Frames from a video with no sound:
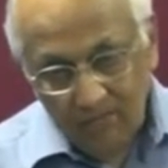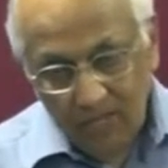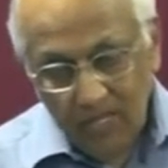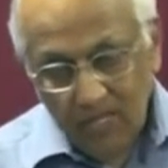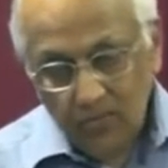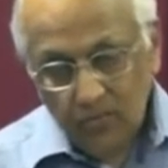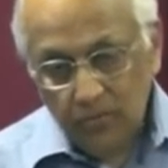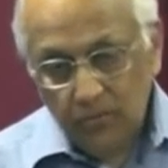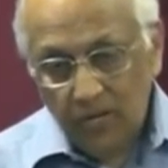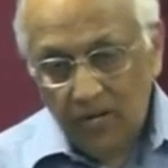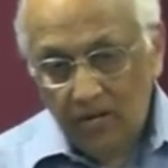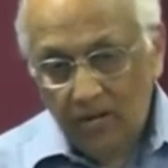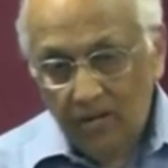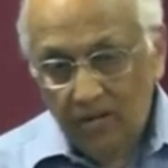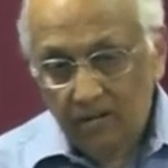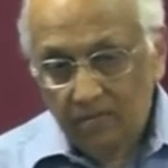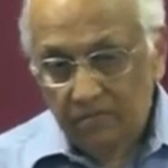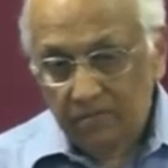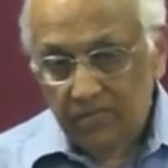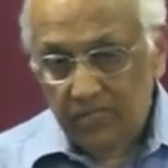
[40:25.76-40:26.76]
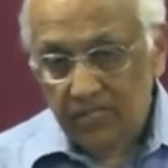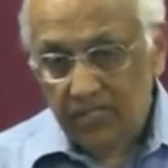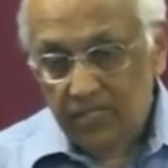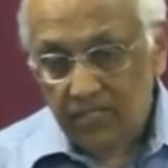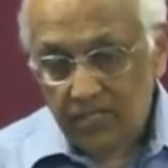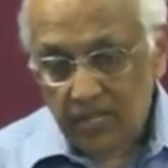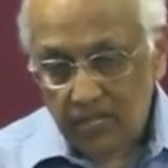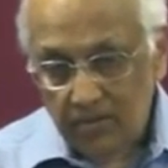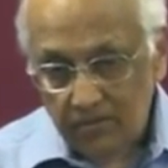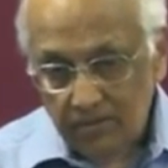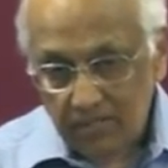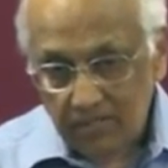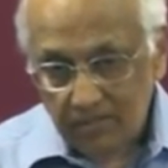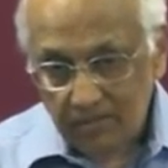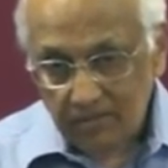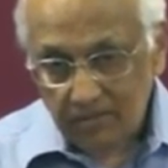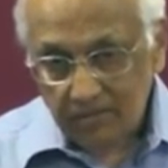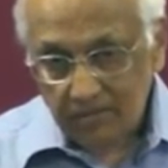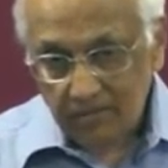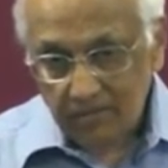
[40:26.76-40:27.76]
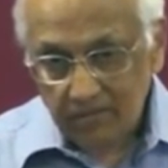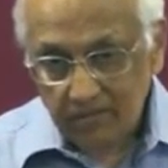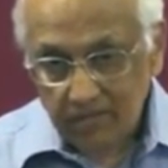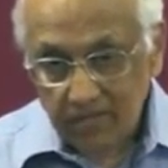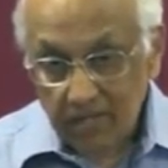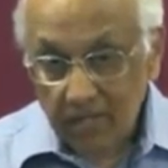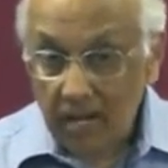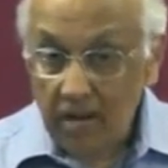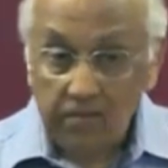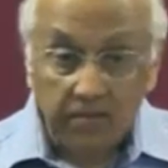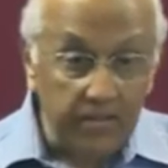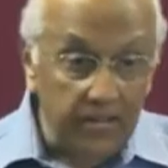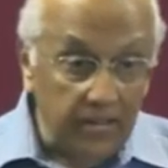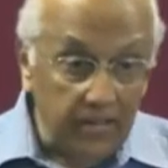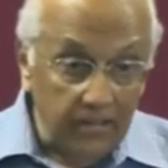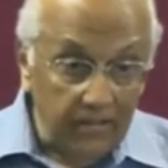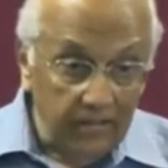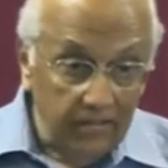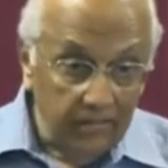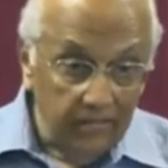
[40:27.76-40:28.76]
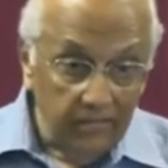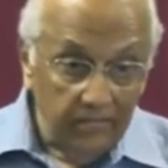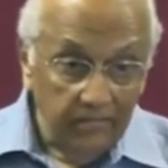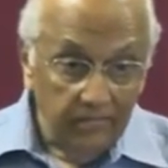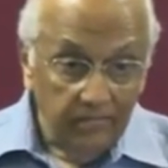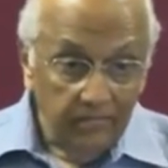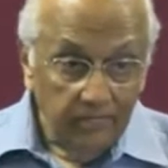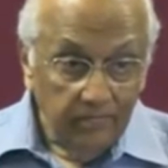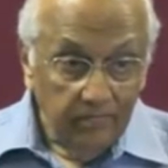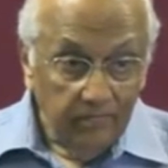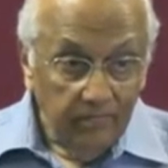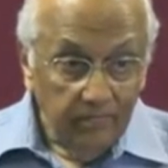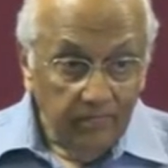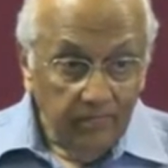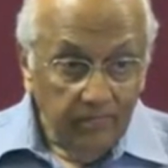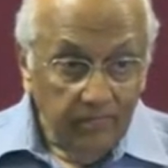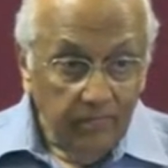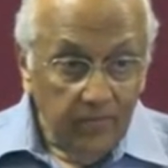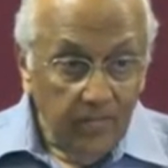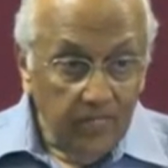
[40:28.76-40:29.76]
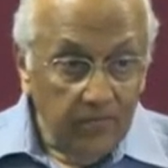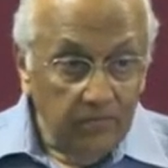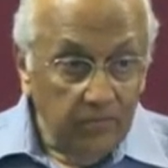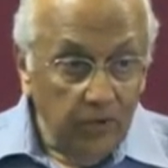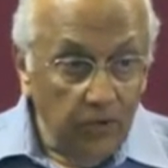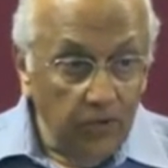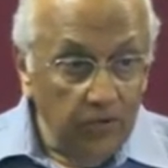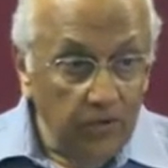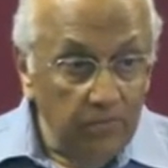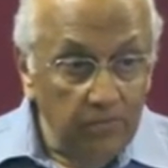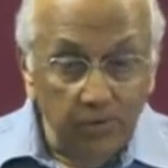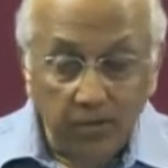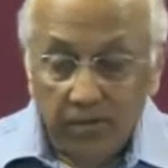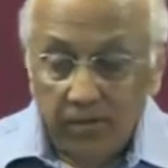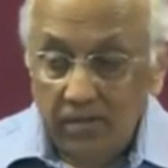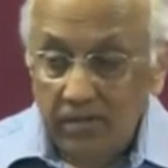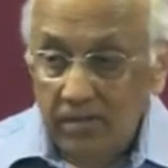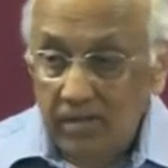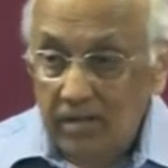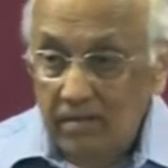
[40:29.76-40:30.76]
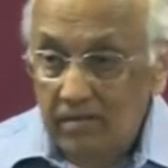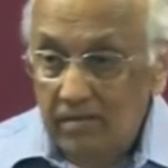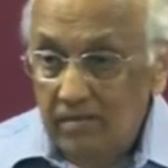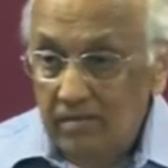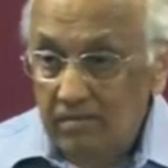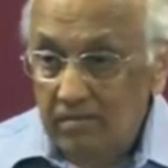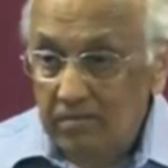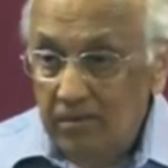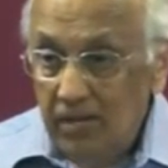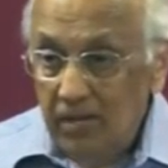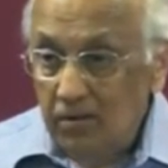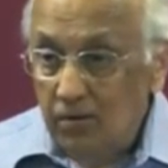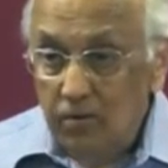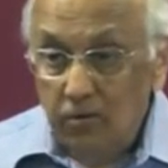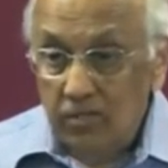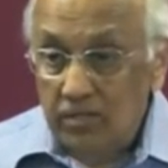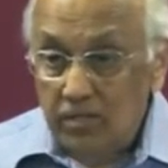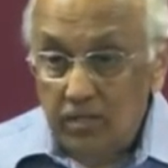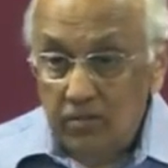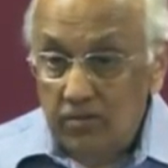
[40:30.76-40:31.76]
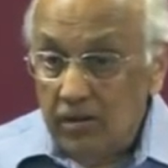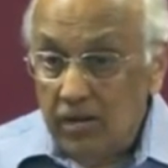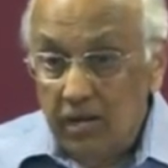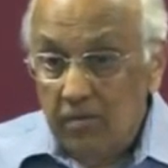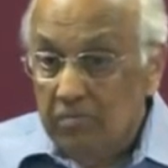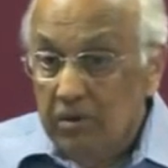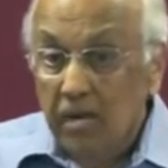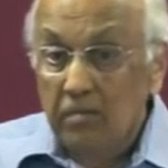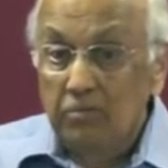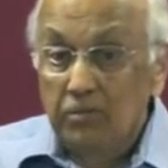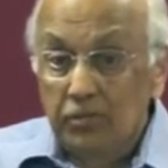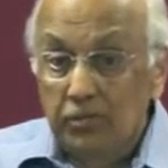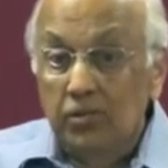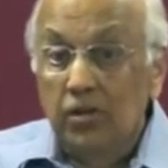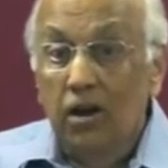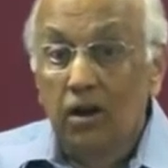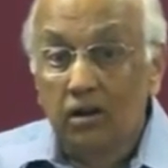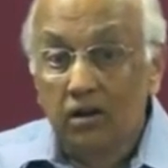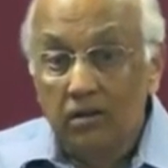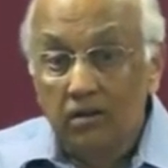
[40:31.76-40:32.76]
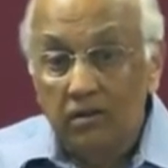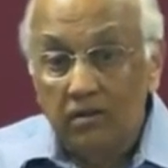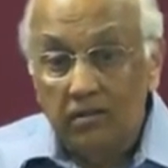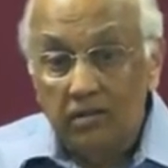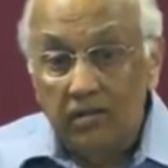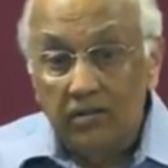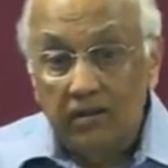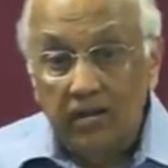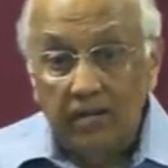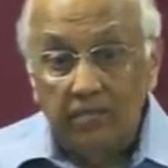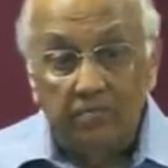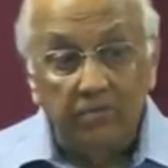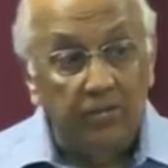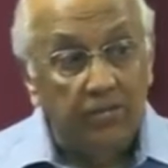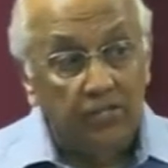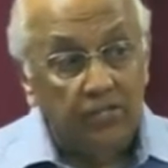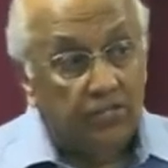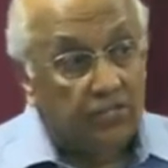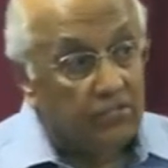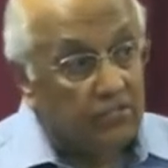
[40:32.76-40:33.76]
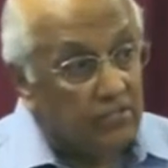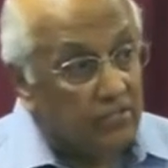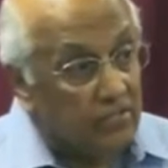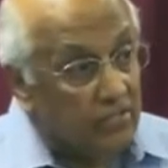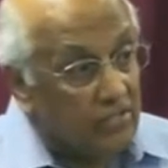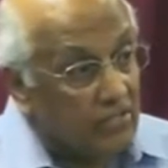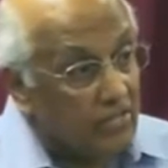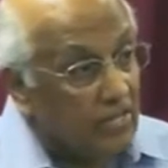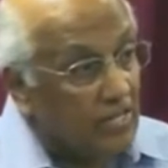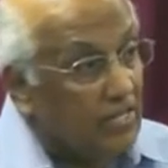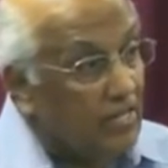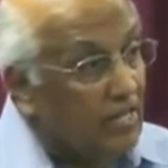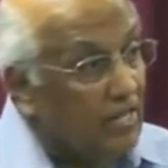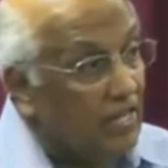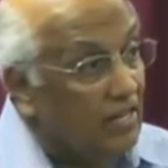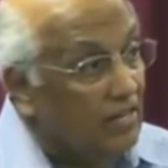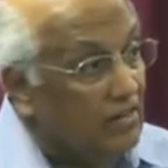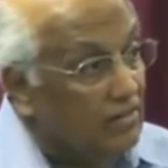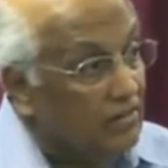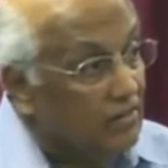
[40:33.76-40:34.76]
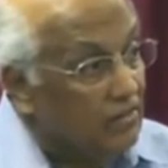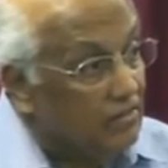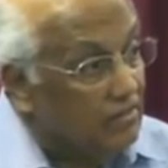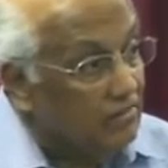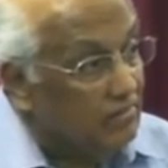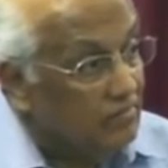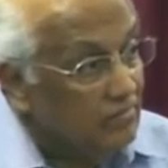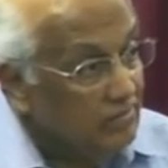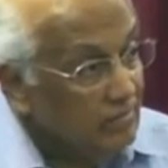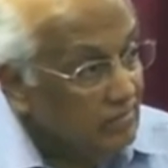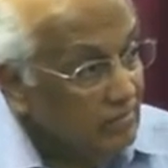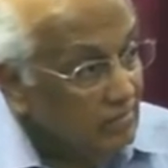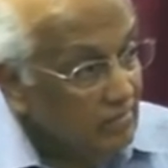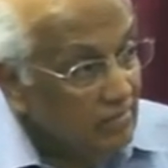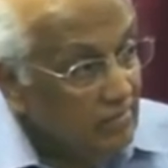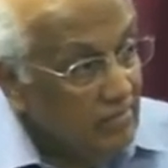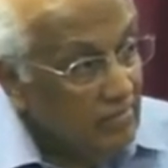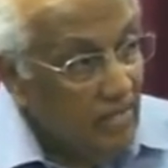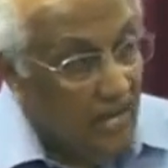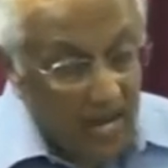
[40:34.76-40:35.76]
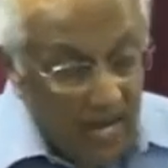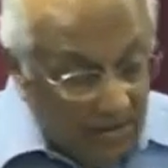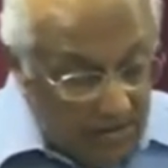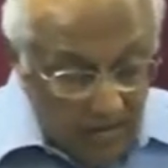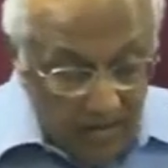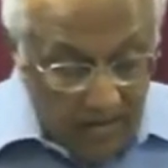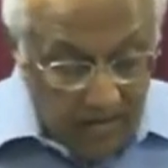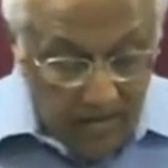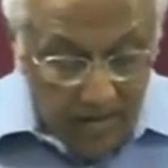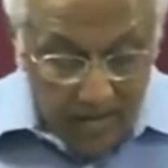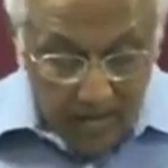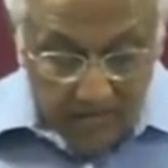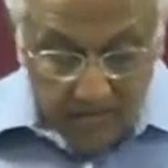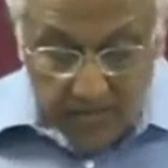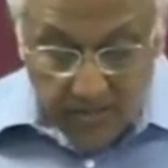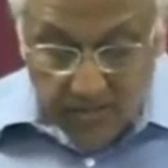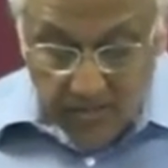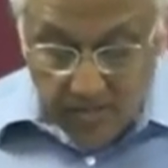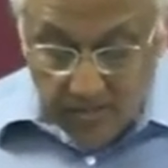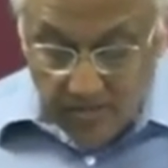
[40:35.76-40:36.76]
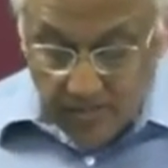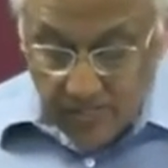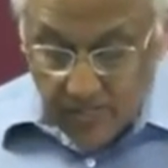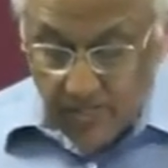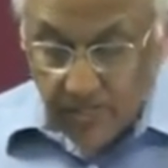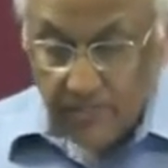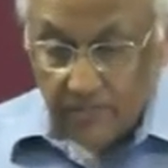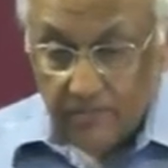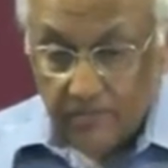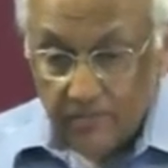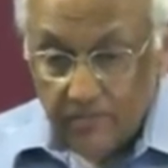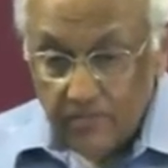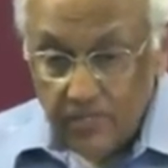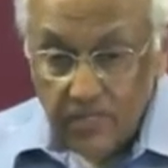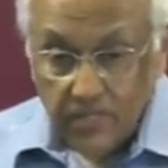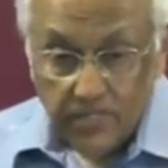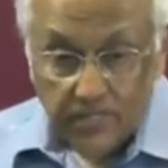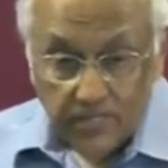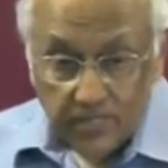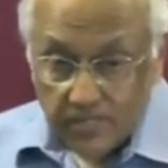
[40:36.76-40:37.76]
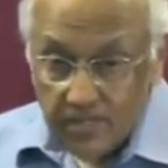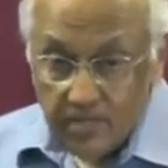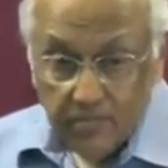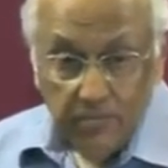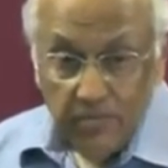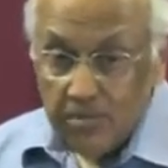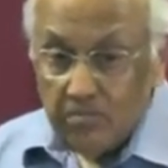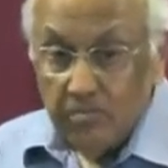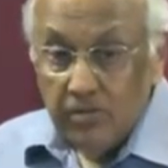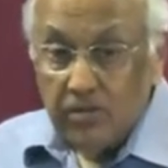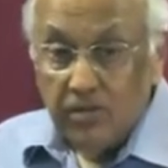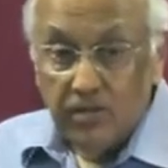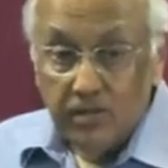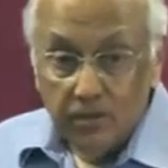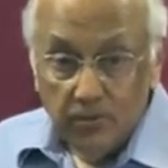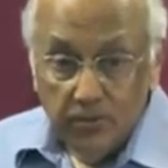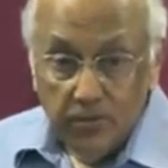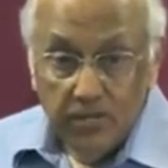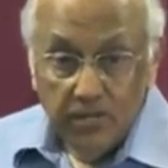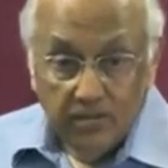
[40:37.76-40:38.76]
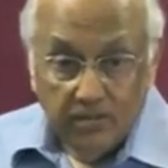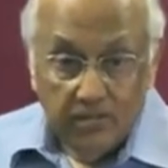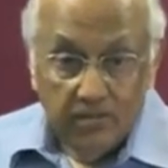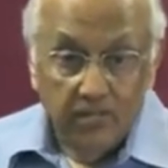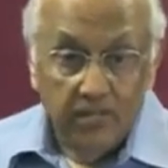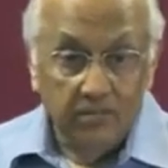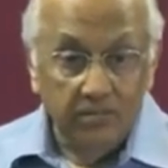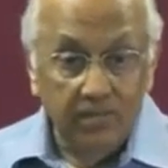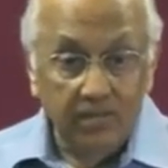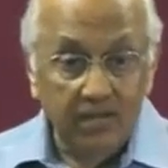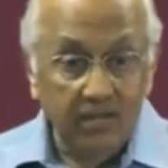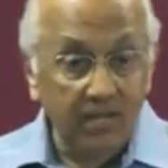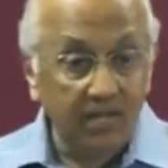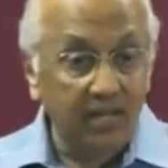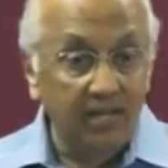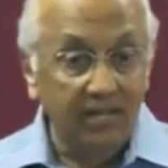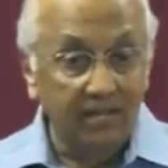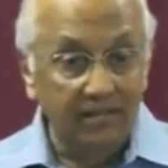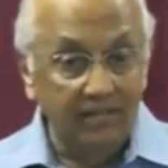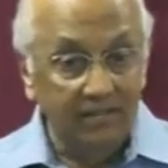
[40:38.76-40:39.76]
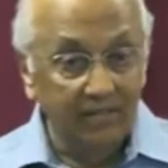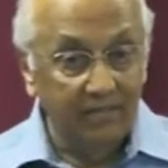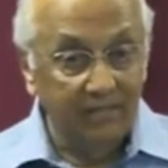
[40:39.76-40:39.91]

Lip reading: He's 100% genuine. Covet it. It's more important than being known as a great Bible scholar or a great preacher or a great healer. Or I'd rather have this commendation from Jesus than be a miracle worker or something like that.